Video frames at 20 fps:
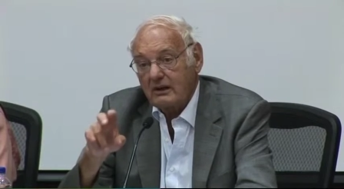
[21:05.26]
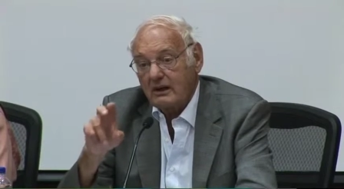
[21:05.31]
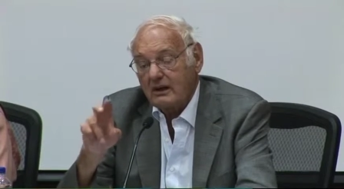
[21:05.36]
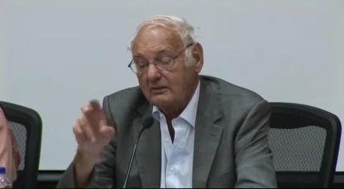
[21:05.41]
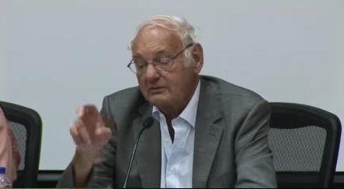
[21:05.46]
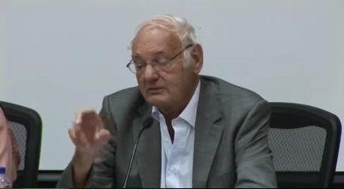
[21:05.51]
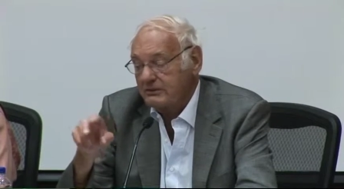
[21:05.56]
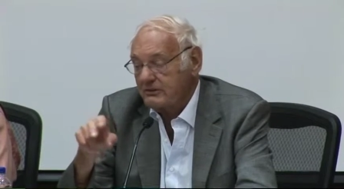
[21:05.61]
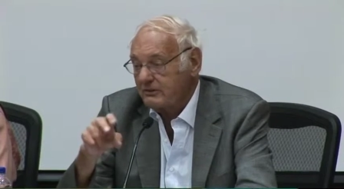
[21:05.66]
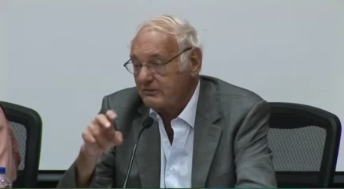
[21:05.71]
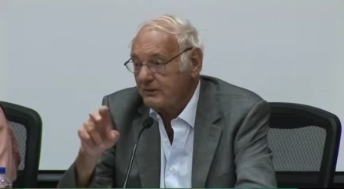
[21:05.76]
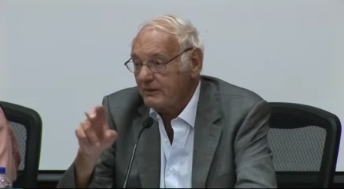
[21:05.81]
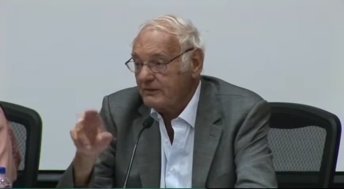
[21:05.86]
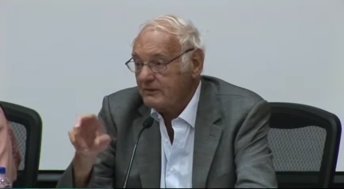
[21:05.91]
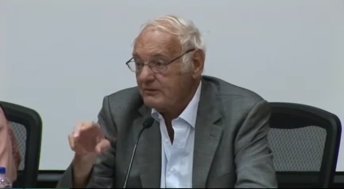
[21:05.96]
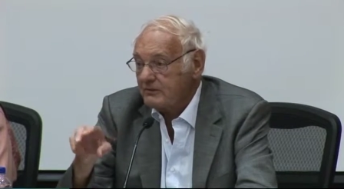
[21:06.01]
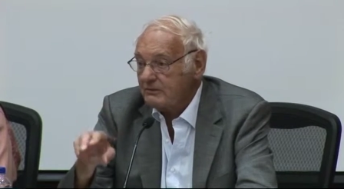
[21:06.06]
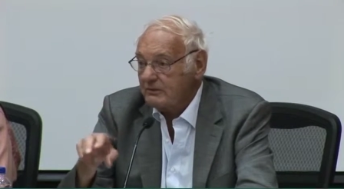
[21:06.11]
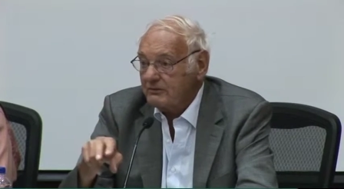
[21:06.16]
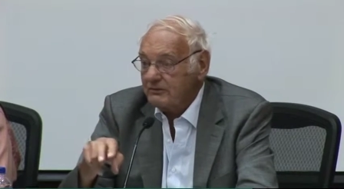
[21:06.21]
are
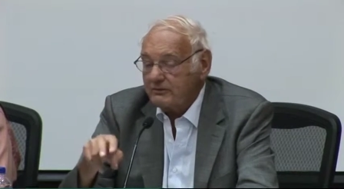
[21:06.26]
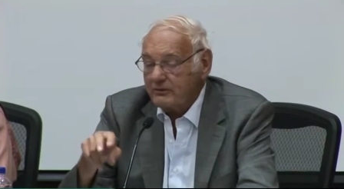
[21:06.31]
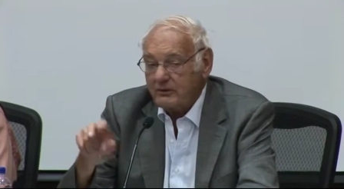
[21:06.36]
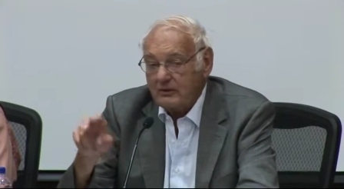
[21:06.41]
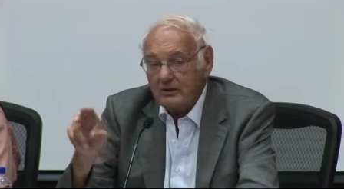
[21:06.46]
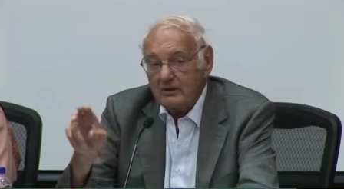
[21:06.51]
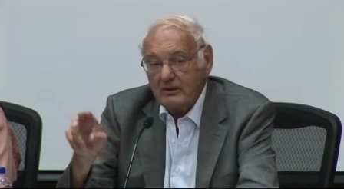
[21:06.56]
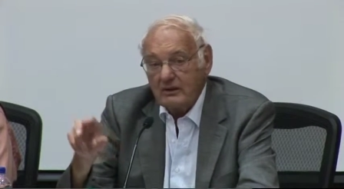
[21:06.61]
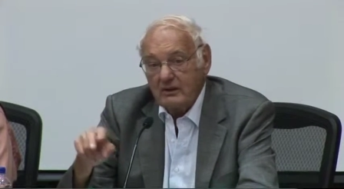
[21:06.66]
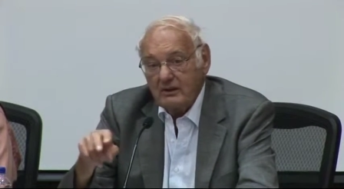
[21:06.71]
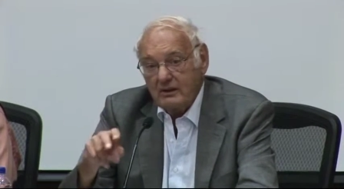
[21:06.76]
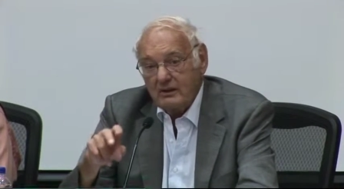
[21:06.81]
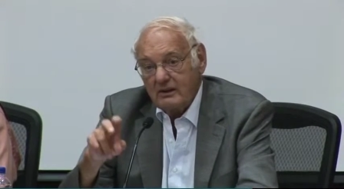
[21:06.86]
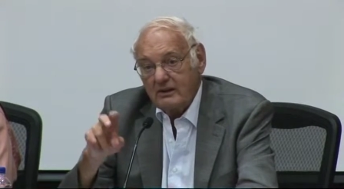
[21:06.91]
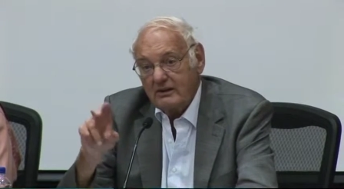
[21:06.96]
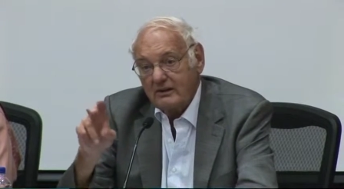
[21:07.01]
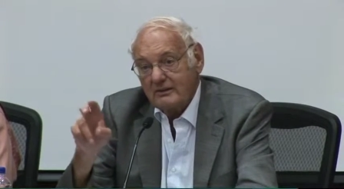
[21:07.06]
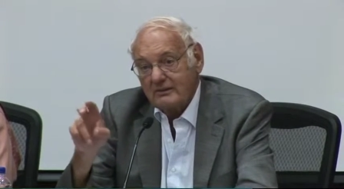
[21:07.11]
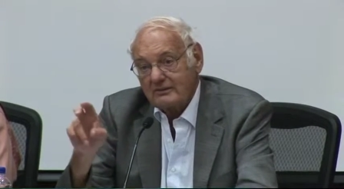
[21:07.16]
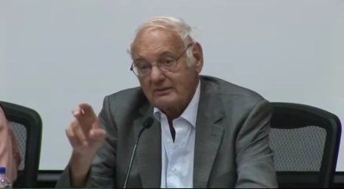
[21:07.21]
responsible for
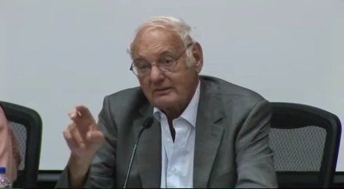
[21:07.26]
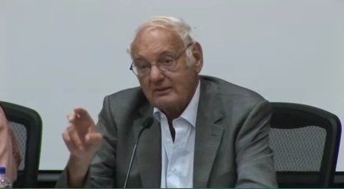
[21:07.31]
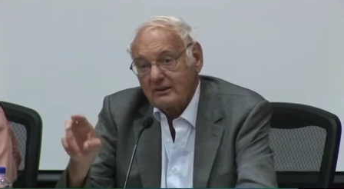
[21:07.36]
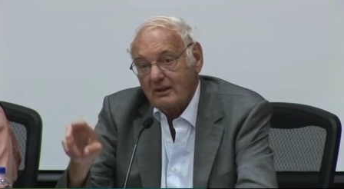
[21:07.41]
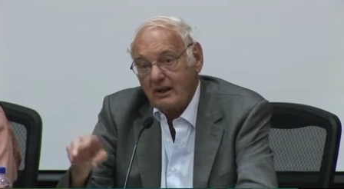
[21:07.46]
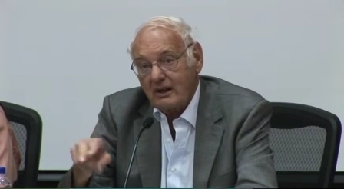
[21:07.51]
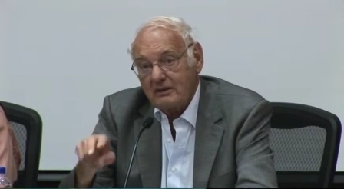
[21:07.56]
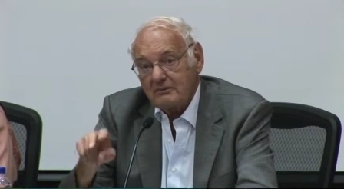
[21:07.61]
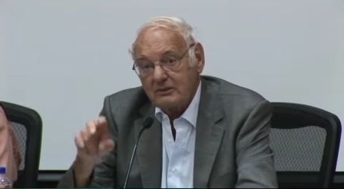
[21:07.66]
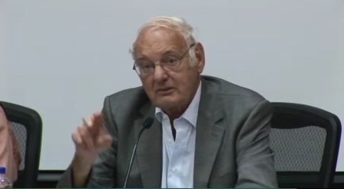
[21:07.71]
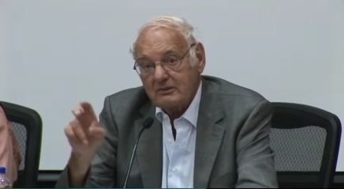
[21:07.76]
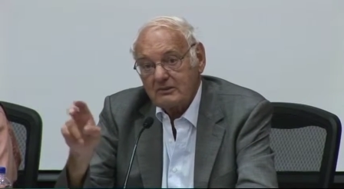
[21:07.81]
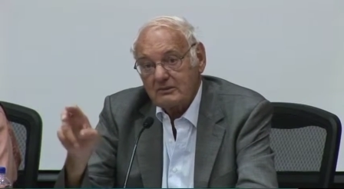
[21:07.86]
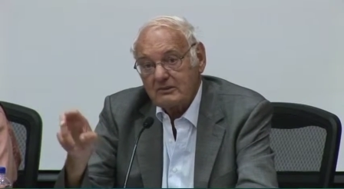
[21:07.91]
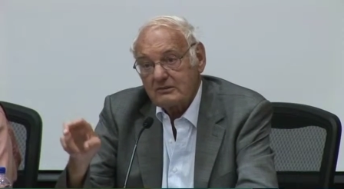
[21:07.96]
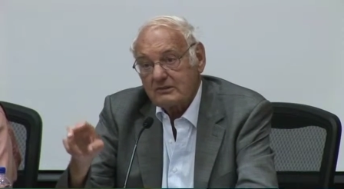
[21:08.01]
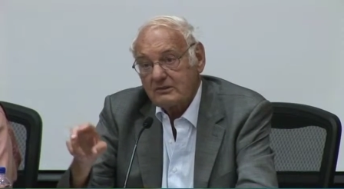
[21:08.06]
the climate